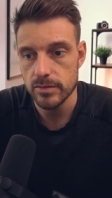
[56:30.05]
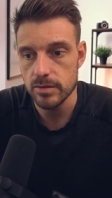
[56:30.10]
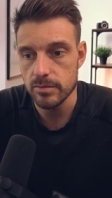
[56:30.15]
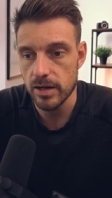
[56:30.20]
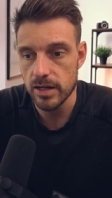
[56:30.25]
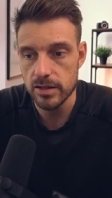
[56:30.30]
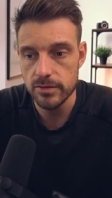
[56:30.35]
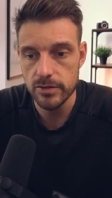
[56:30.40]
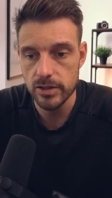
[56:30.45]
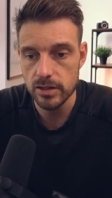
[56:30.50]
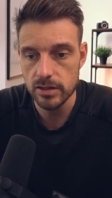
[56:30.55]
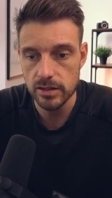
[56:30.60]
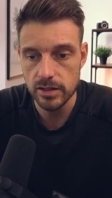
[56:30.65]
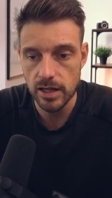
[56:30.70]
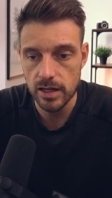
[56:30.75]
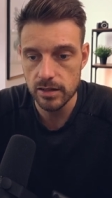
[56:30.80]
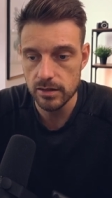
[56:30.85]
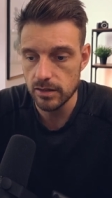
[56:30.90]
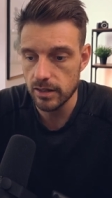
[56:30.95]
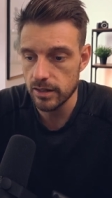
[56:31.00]
You might even
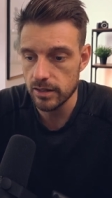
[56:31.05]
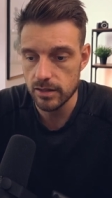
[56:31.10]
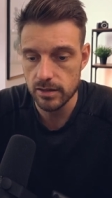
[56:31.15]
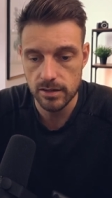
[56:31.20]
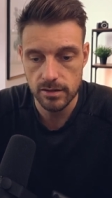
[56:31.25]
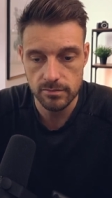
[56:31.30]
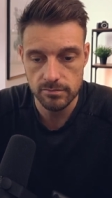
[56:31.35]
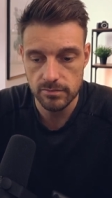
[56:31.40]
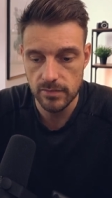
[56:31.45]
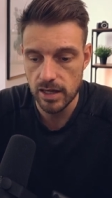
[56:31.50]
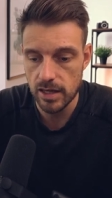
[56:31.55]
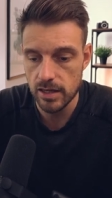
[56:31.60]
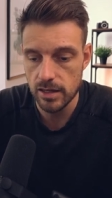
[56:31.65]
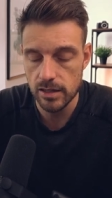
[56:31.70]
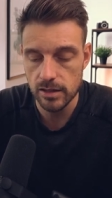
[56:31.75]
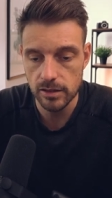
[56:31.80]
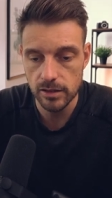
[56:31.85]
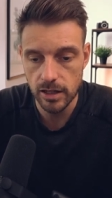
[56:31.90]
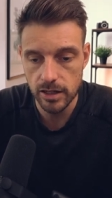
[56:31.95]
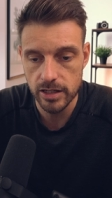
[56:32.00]
get like
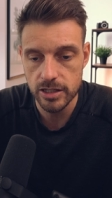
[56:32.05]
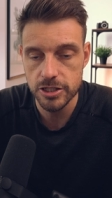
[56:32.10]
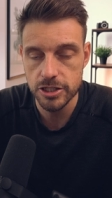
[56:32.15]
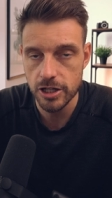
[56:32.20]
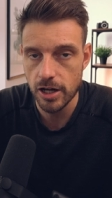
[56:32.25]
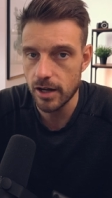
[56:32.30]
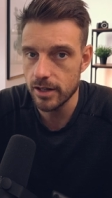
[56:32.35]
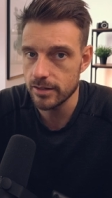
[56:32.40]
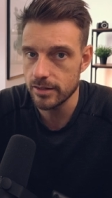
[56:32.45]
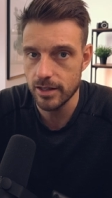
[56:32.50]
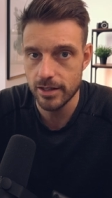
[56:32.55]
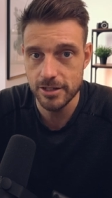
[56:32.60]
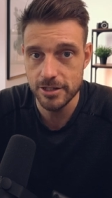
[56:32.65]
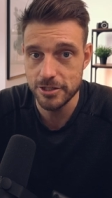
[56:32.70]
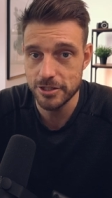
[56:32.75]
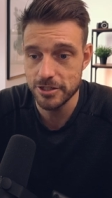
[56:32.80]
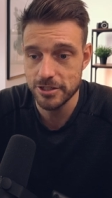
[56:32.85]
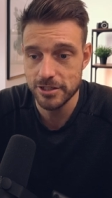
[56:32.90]
a lucky shot and